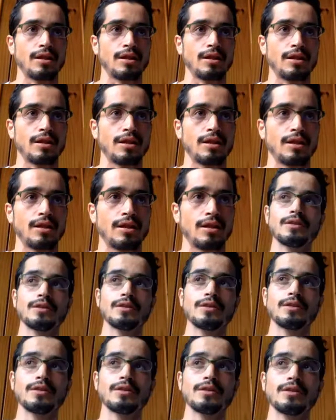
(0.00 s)
We need to
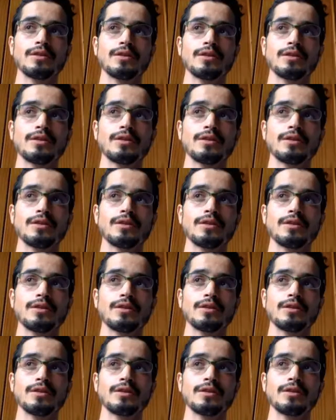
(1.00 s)
understand
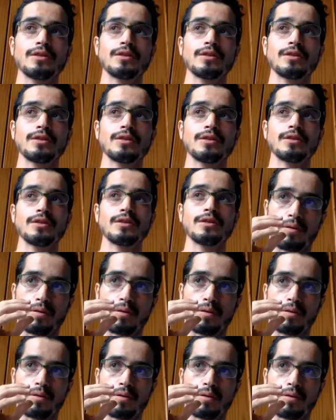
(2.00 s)

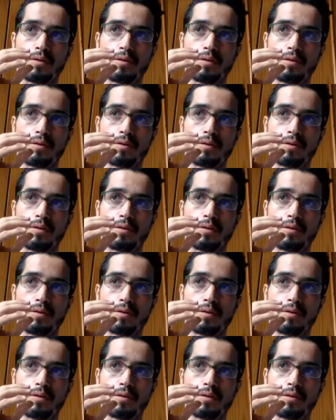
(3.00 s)
quite